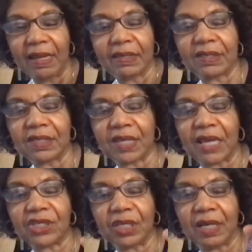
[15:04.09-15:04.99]
This is
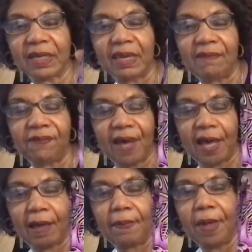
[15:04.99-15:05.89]
actually a key
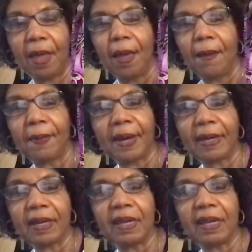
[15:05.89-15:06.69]
fob, but